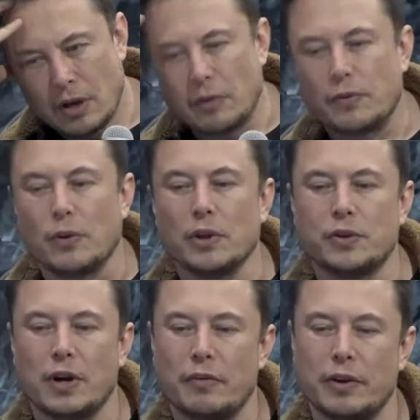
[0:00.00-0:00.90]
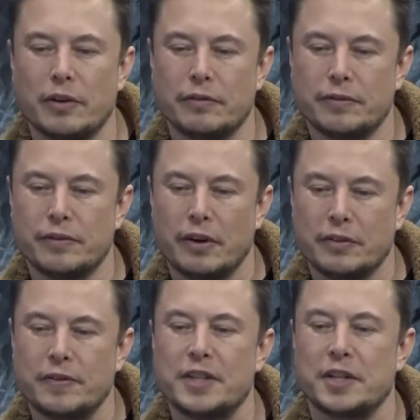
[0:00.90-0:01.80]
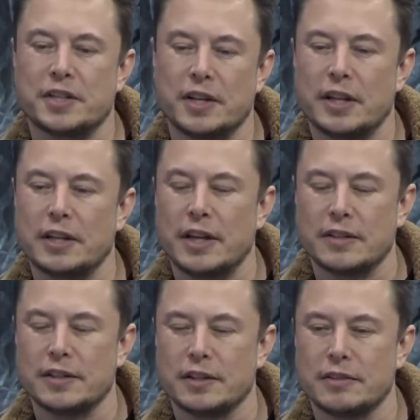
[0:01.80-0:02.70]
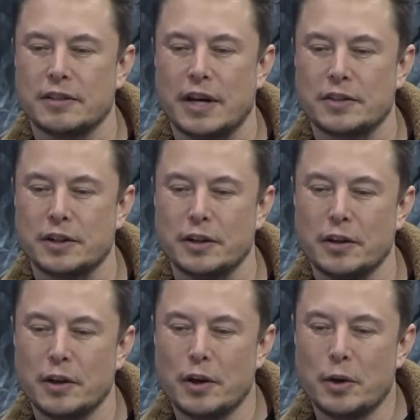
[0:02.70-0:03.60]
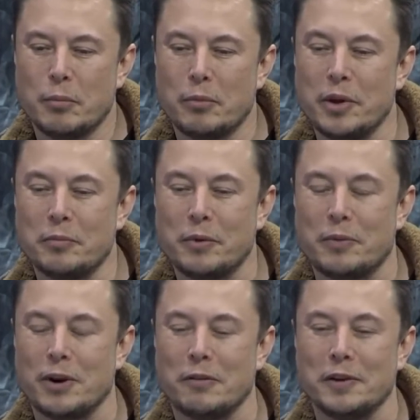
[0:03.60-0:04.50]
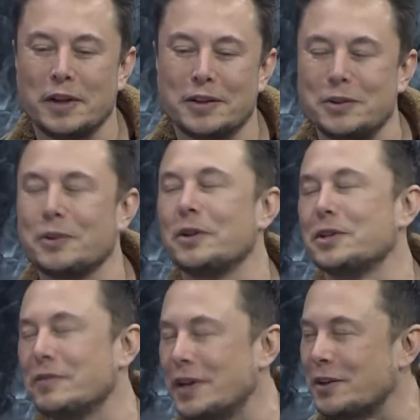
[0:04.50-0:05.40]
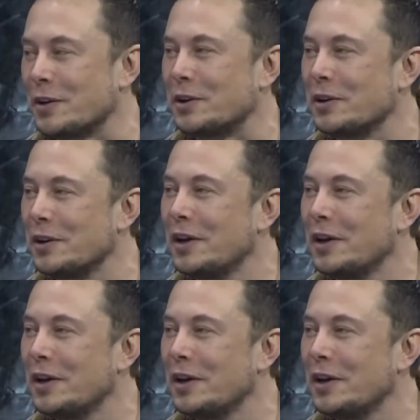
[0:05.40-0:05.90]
But for all the drama of SpaceX, I think Tesla's actually been probably 2/3 of my total